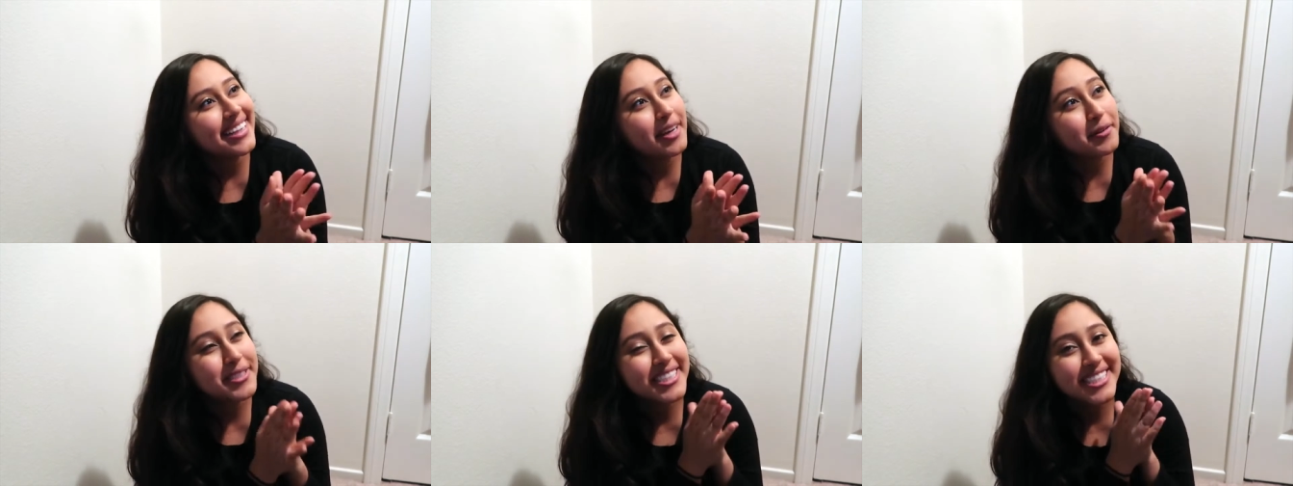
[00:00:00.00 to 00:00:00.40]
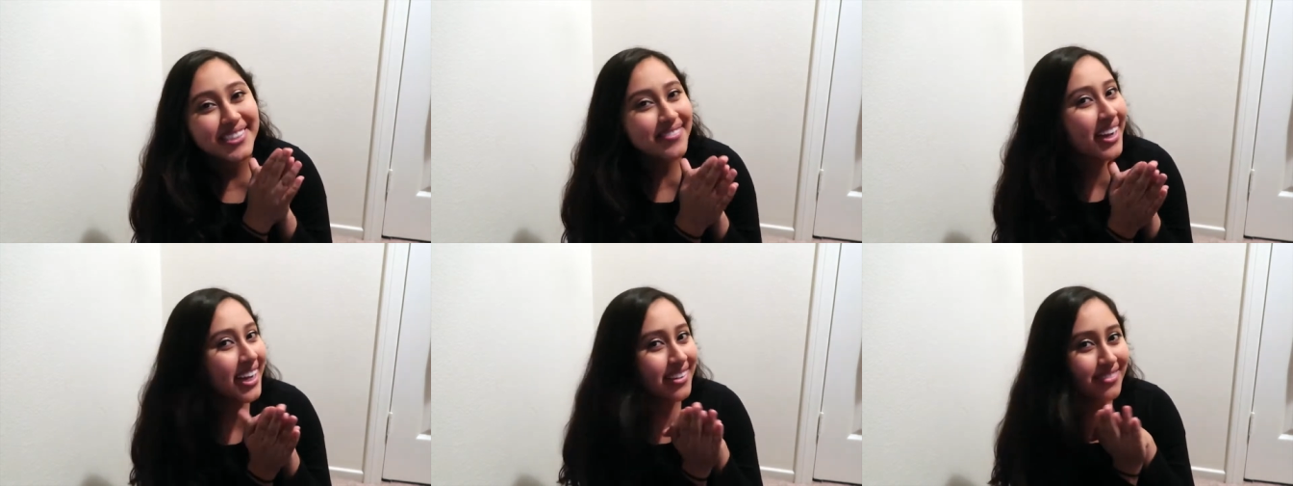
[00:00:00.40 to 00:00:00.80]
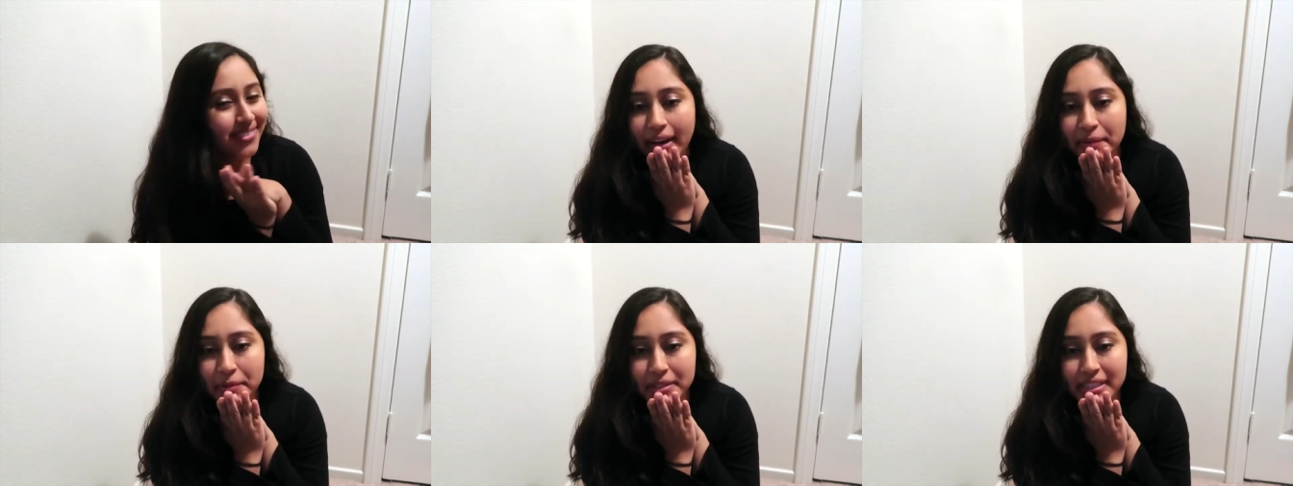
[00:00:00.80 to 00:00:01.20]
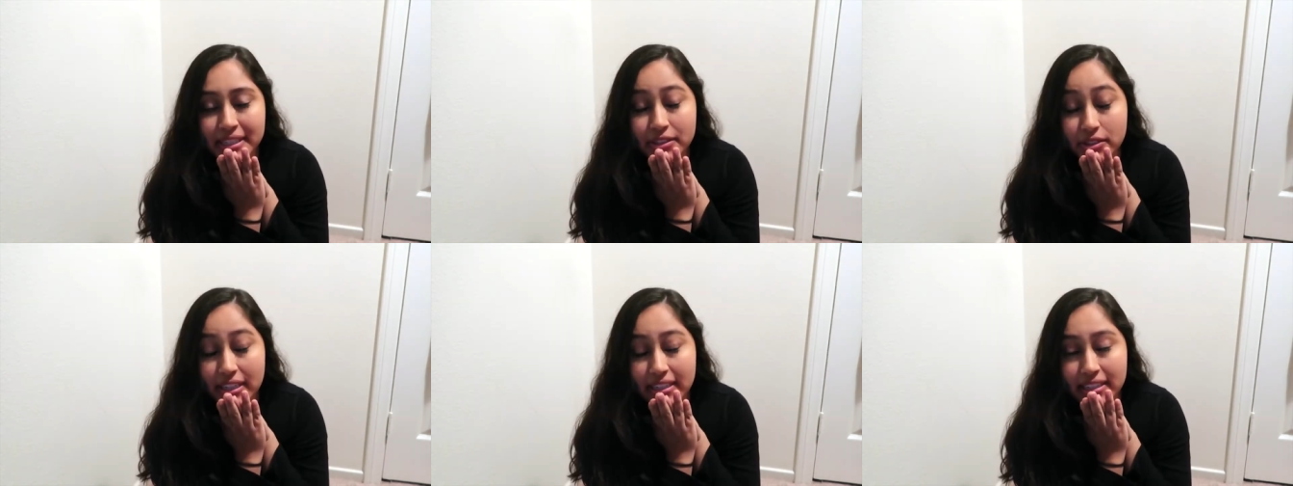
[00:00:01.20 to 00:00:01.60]
they will survive. I was
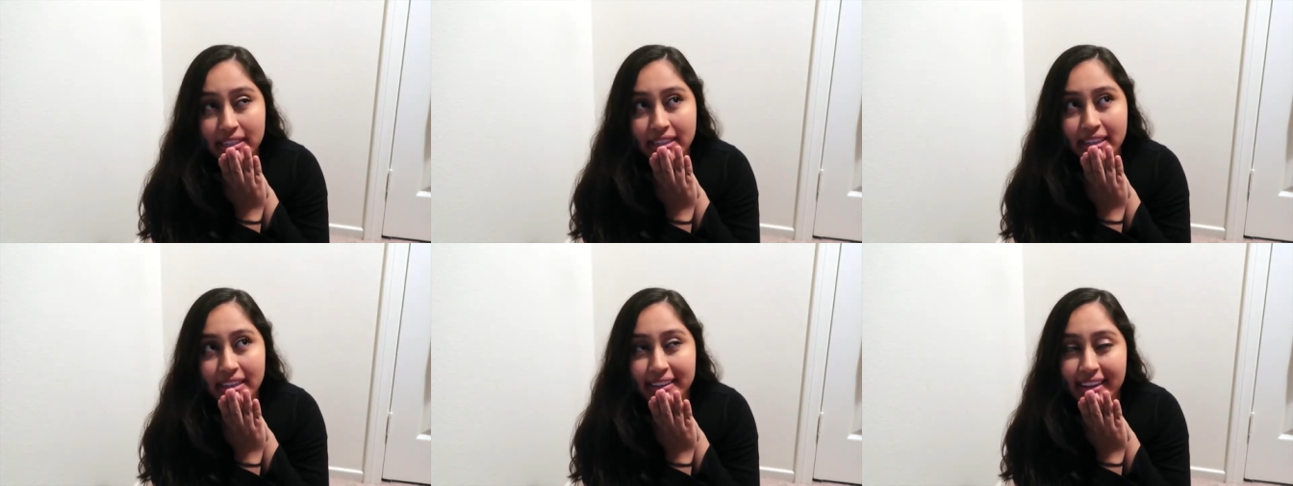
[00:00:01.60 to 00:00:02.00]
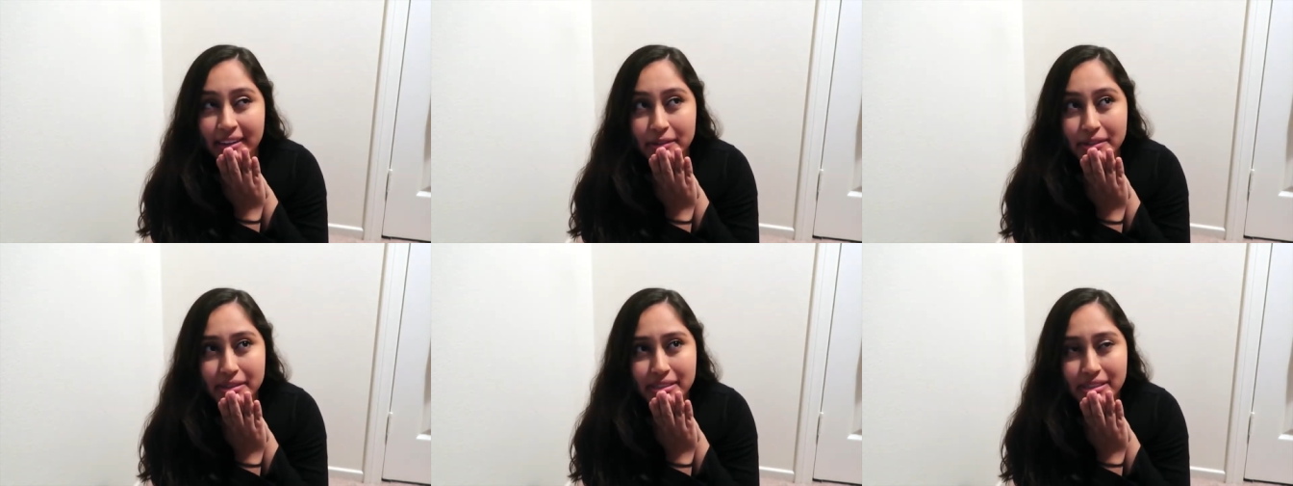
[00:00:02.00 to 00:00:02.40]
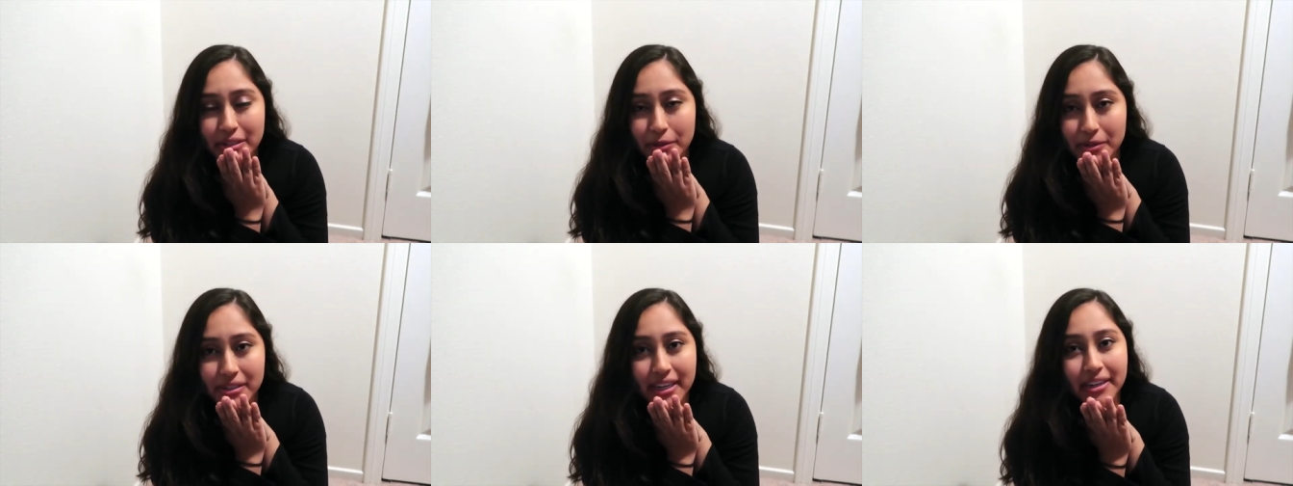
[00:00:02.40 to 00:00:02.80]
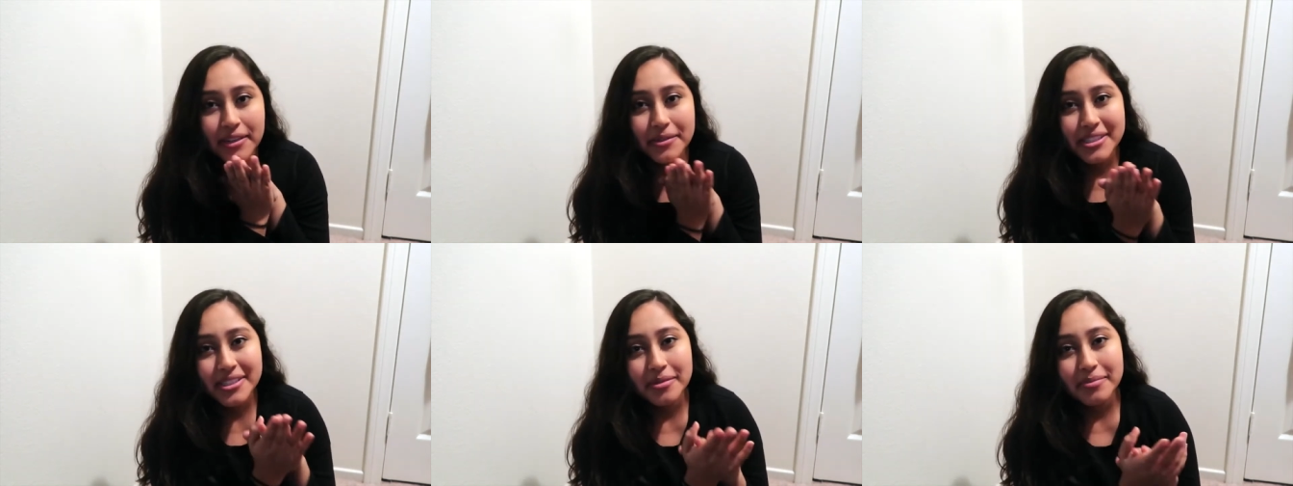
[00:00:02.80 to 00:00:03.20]
like dreading it, and I was so scared
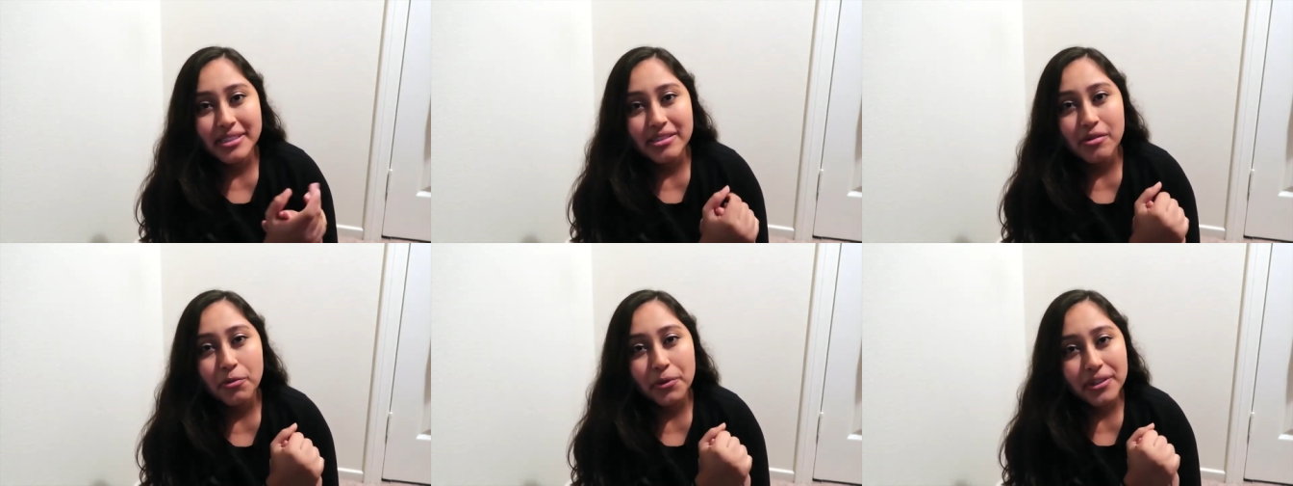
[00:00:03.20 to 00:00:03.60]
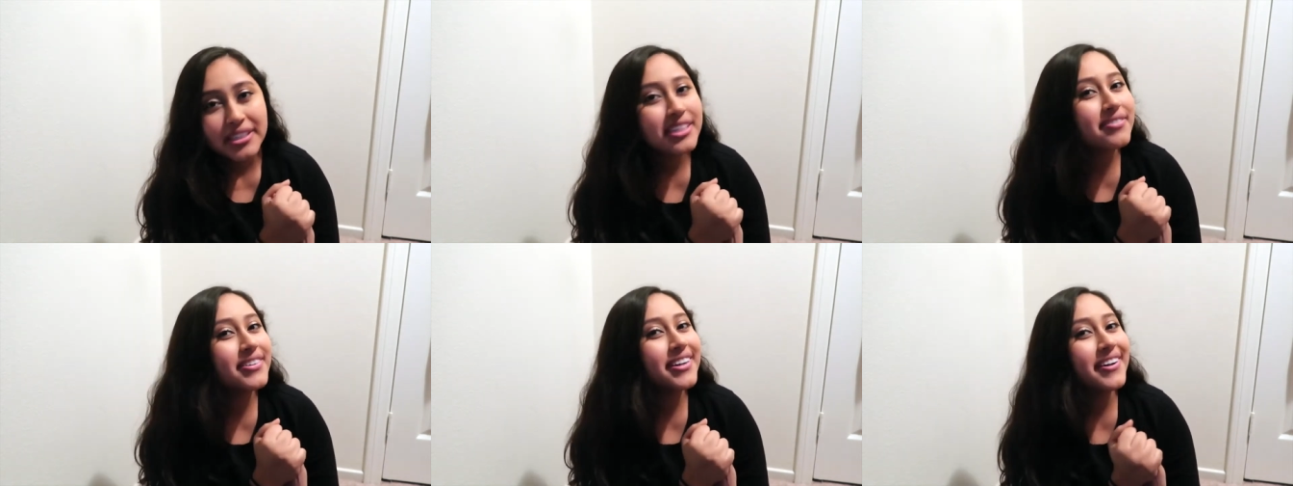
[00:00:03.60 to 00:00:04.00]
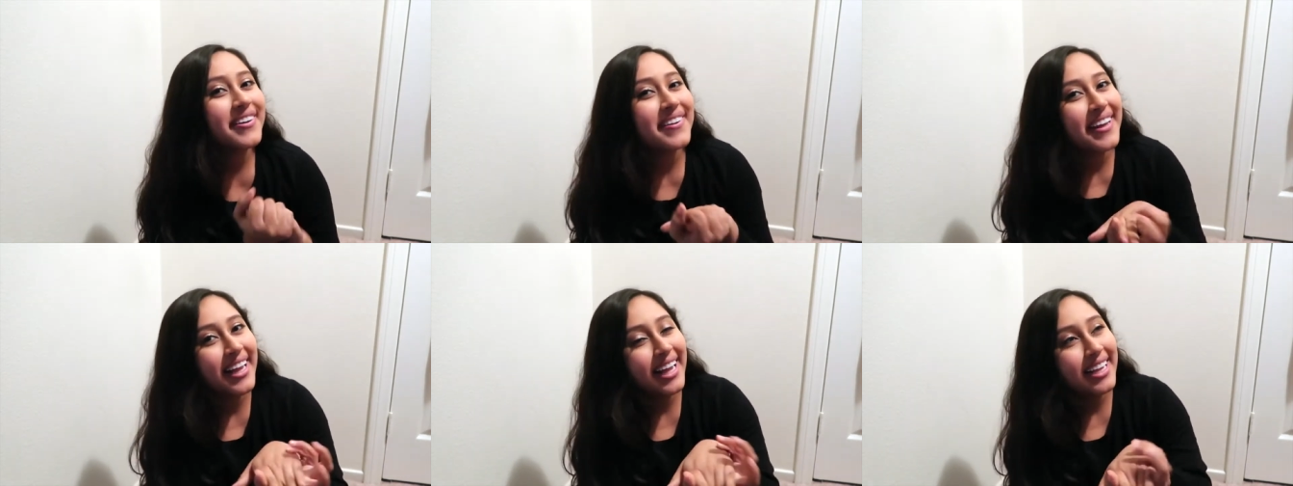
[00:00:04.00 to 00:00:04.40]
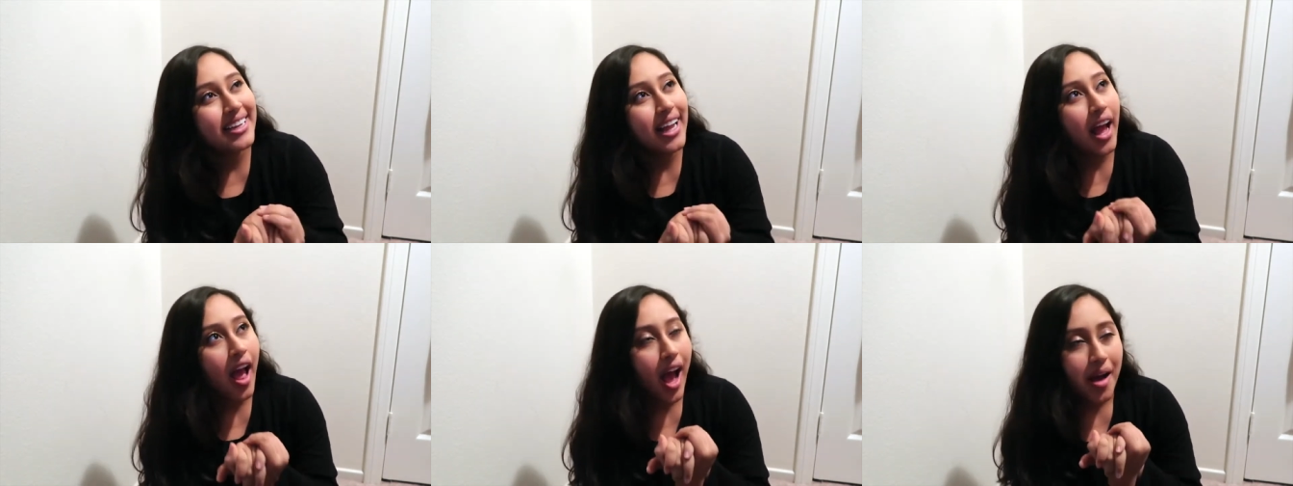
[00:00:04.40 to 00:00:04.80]
it was going to be really difficult,
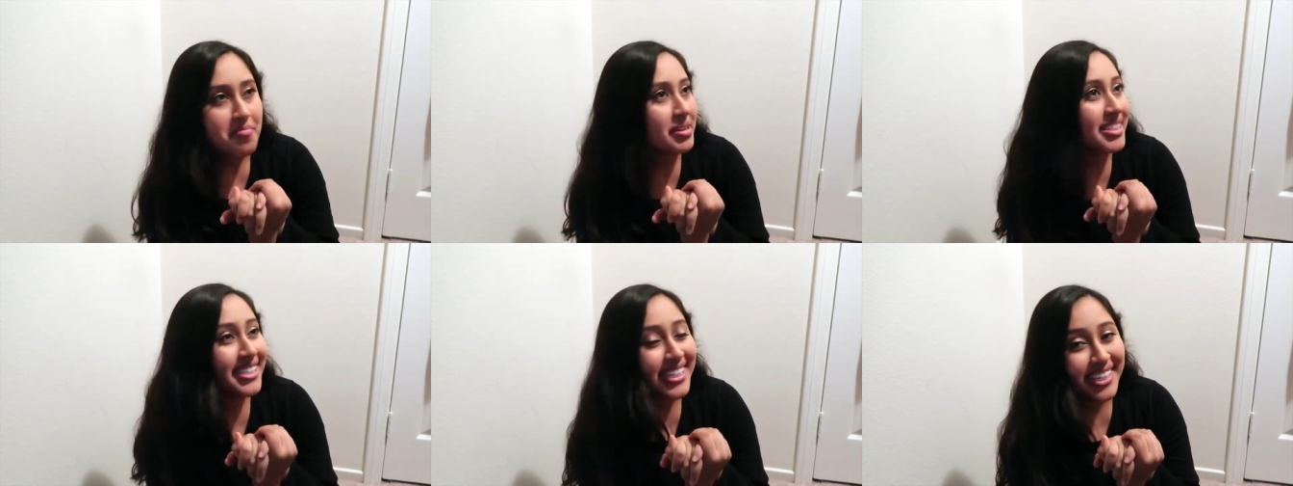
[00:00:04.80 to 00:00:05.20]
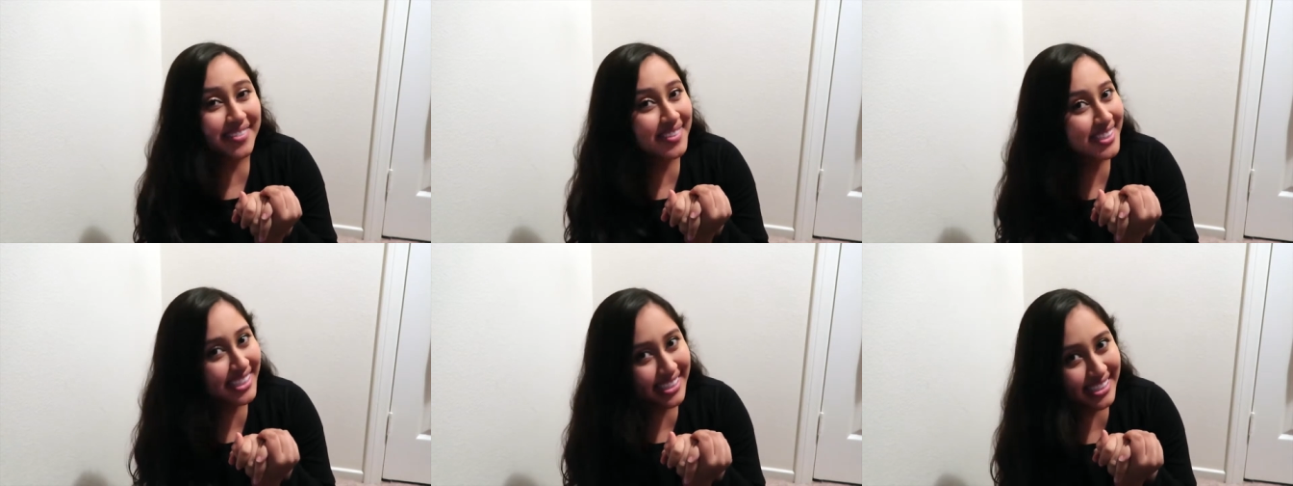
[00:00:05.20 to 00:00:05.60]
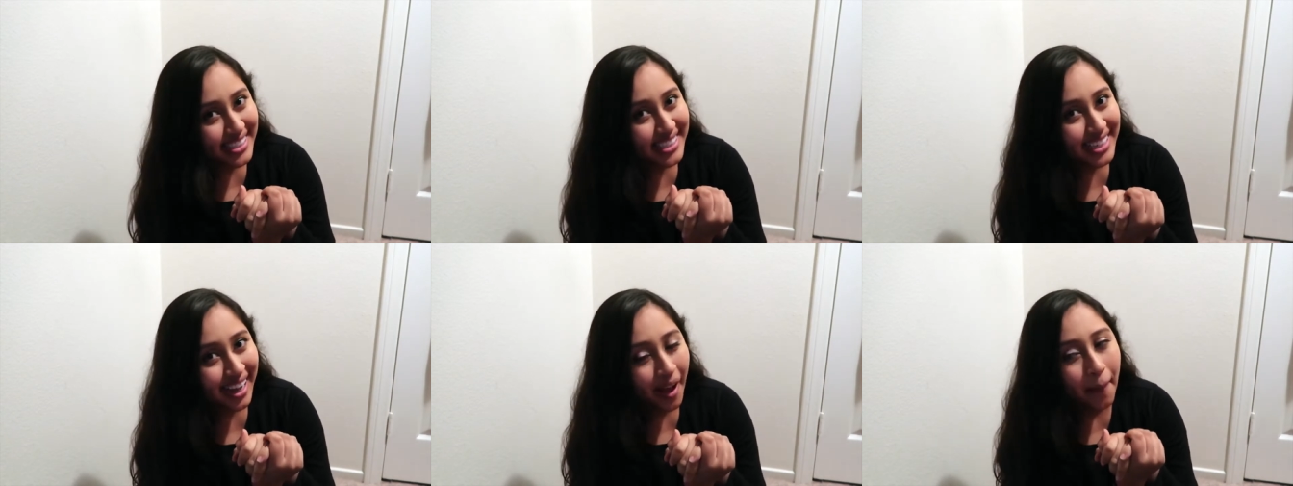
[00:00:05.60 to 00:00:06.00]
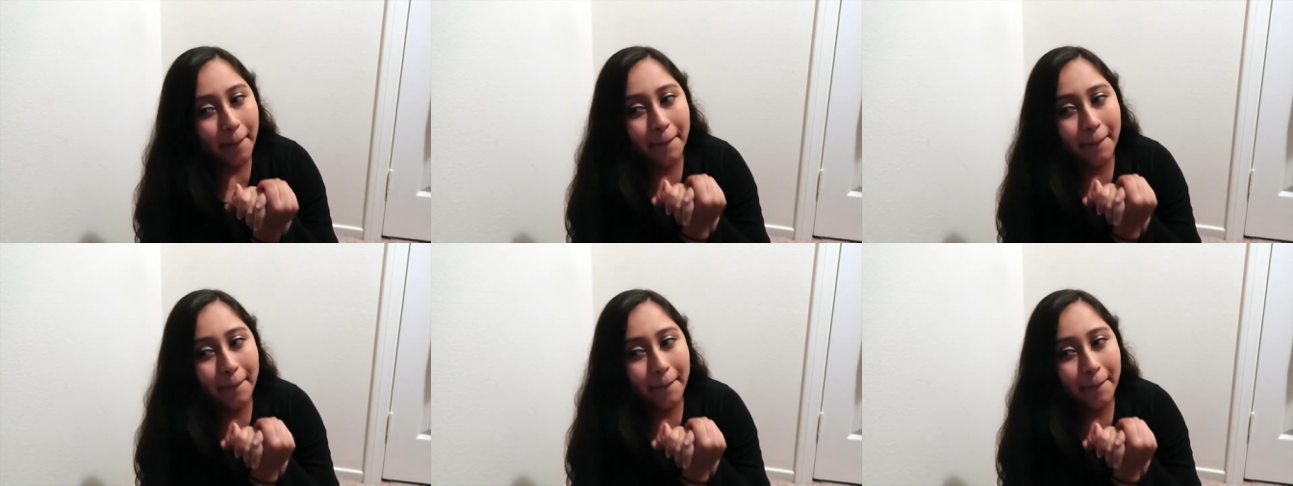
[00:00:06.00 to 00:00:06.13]
and I'm not saying it was easy,